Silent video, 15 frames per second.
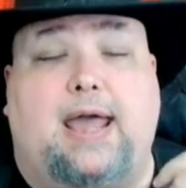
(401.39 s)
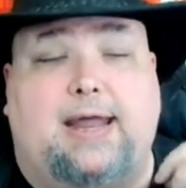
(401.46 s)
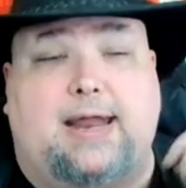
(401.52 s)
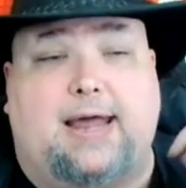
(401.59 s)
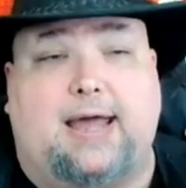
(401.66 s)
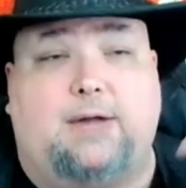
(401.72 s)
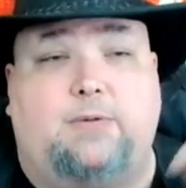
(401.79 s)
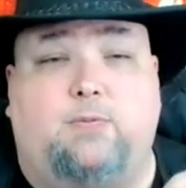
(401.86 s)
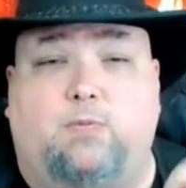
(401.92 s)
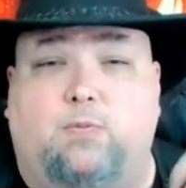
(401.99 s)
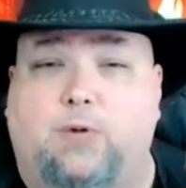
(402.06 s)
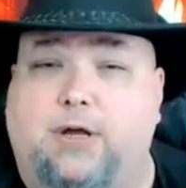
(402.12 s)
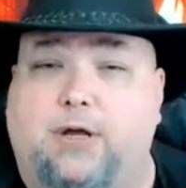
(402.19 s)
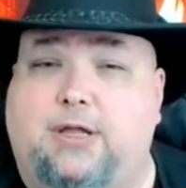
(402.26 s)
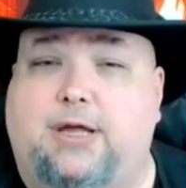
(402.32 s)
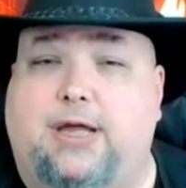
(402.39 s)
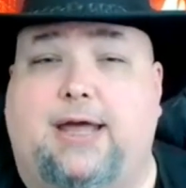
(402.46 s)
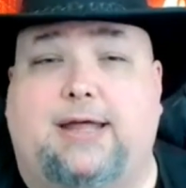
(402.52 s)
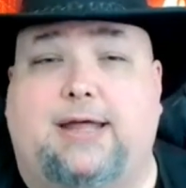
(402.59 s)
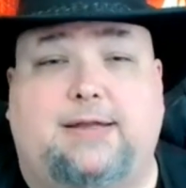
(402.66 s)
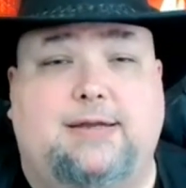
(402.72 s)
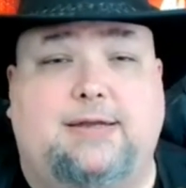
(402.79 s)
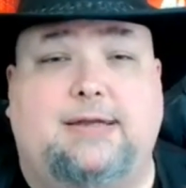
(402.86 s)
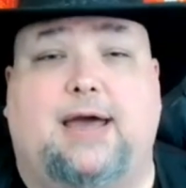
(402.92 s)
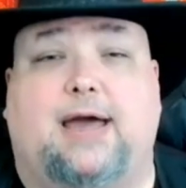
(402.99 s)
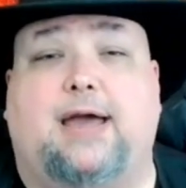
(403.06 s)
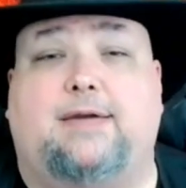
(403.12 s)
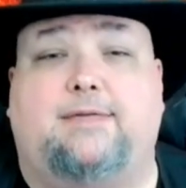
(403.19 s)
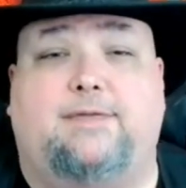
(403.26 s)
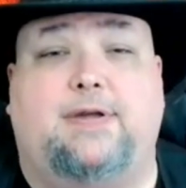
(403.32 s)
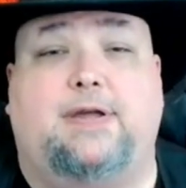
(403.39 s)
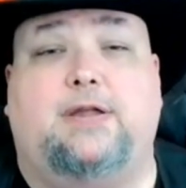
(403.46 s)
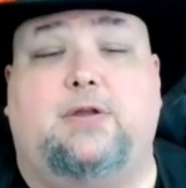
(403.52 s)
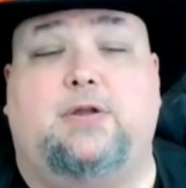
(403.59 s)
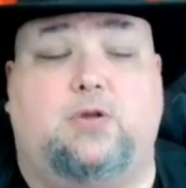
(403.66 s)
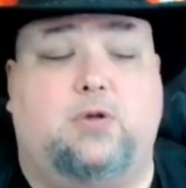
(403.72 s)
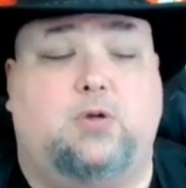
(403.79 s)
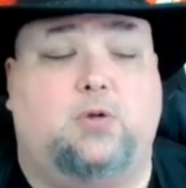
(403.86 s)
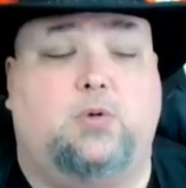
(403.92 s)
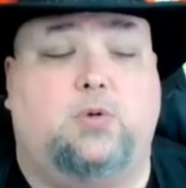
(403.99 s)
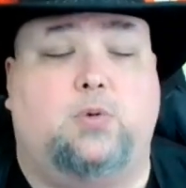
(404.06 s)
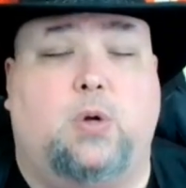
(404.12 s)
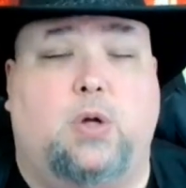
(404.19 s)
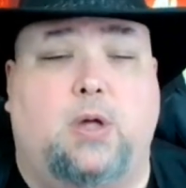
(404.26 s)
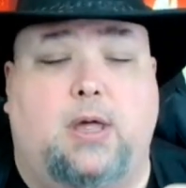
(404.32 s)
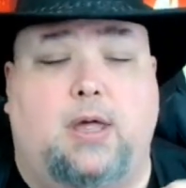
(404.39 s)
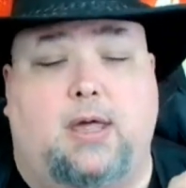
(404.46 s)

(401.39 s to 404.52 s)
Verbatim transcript: And I really had to dive into